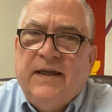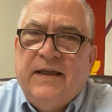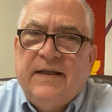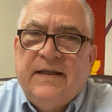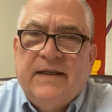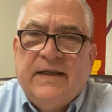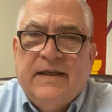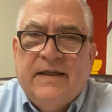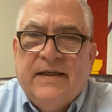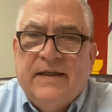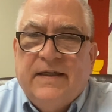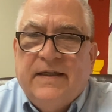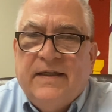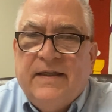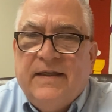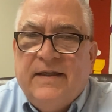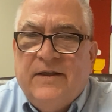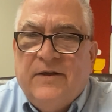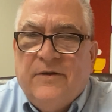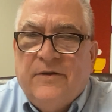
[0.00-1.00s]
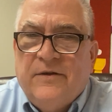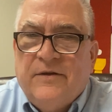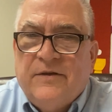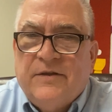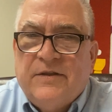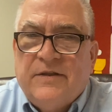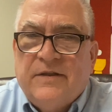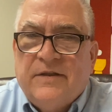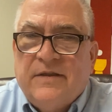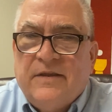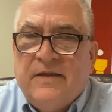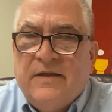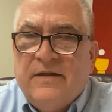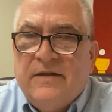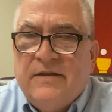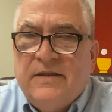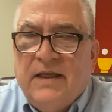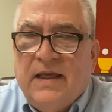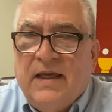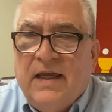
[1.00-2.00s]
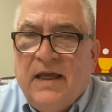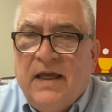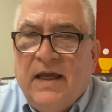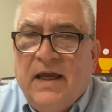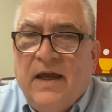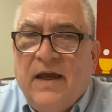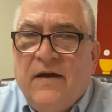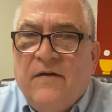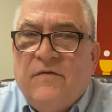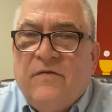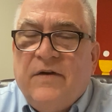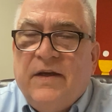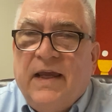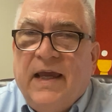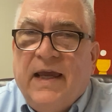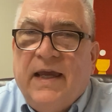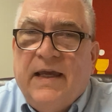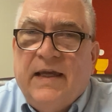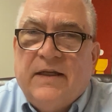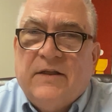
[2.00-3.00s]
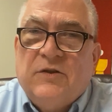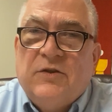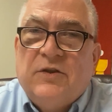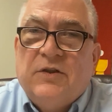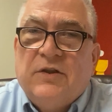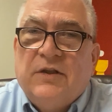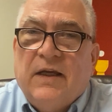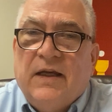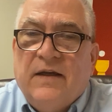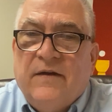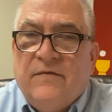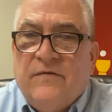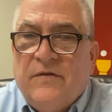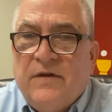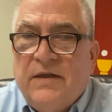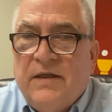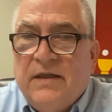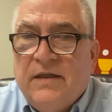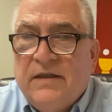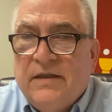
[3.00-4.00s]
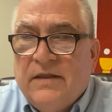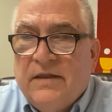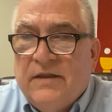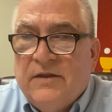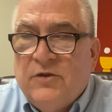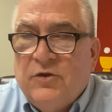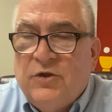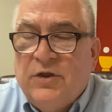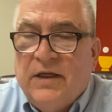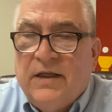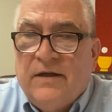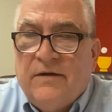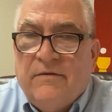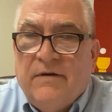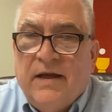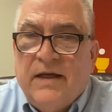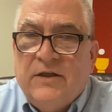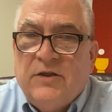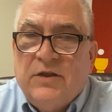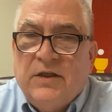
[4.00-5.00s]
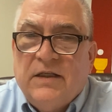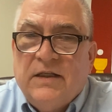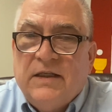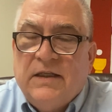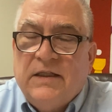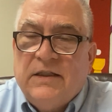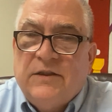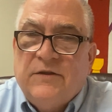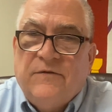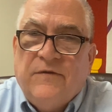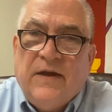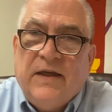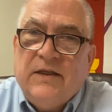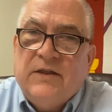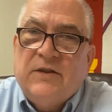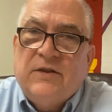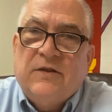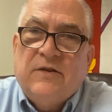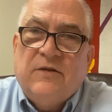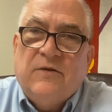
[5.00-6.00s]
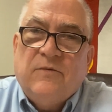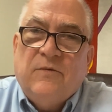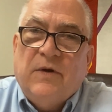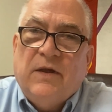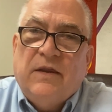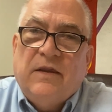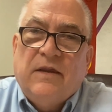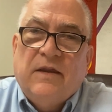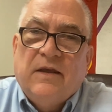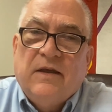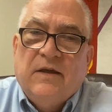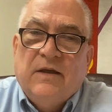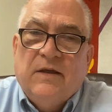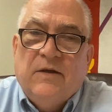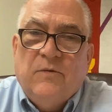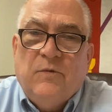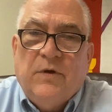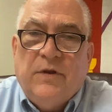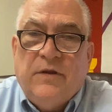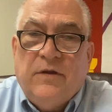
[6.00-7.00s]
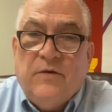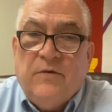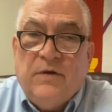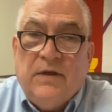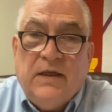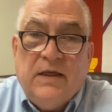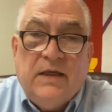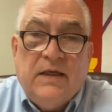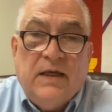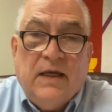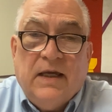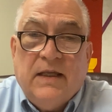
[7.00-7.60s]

And, you know, there's every age, every generation is faced with unique